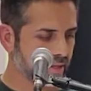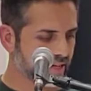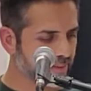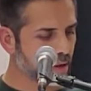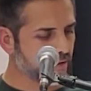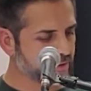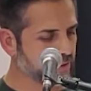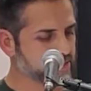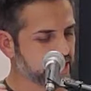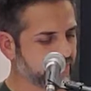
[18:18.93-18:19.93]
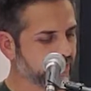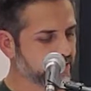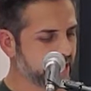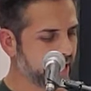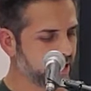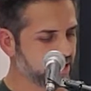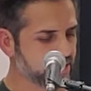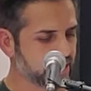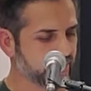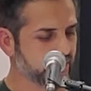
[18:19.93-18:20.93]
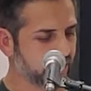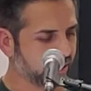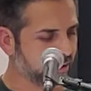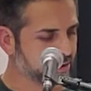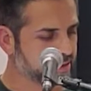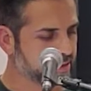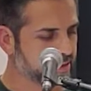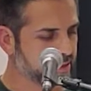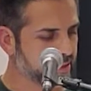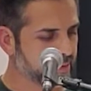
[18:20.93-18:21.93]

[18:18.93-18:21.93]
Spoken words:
Give them over to their sinful desires of their hearts,